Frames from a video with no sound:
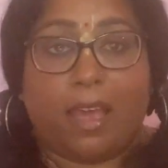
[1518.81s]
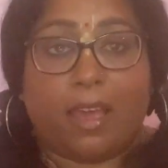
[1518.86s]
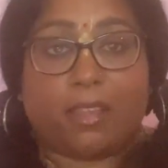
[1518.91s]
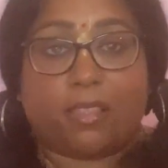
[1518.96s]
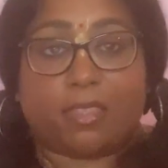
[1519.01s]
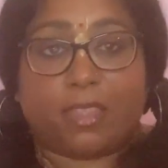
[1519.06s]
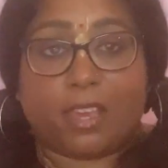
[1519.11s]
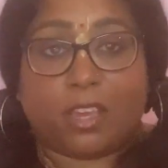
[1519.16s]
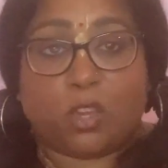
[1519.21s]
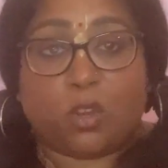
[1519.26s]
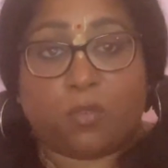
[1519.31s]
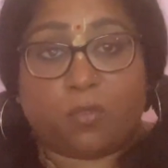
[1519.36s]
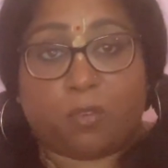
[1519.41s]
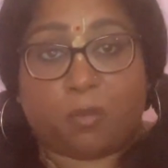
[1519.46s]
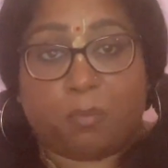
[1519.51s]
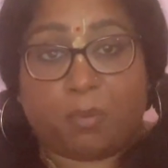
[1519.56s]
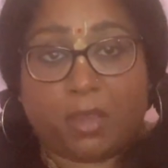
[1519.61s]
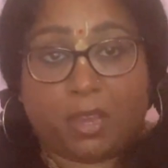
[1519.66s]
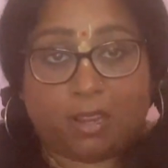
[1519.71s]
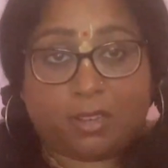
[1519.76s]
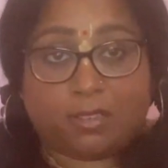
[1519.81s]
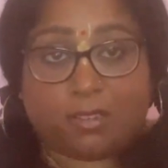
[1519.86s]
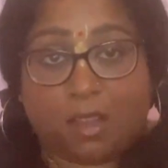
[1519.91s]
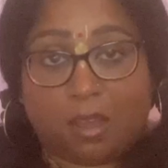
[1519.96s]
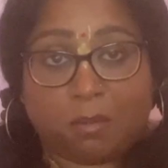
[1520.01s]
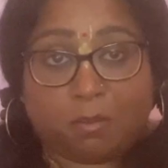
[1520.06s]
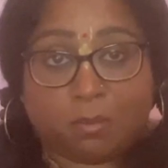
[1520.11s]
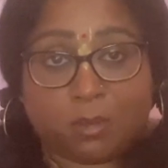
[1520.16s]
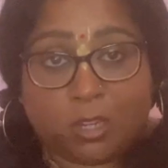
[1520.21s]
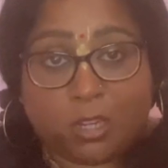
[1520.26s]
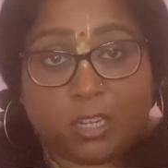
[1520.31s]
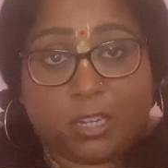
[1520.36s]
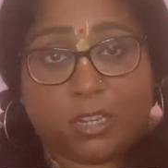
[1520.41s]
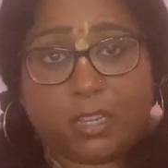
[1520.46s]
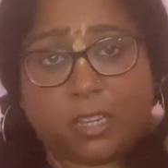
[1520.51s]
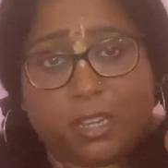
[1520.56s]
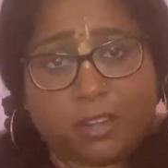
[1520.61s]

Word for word: And thank you for being damn good.